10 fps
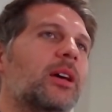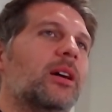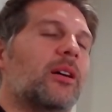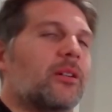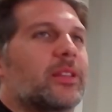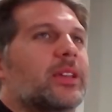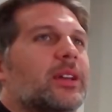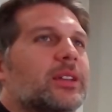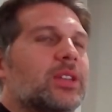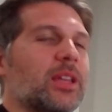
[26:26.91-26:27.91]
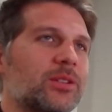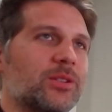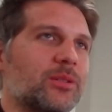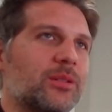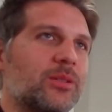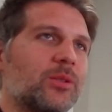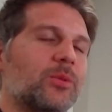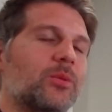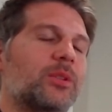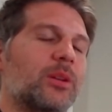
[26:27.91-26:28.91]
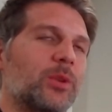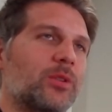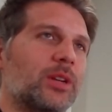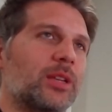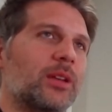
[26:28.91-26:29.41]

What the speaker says: Are they a danger to community?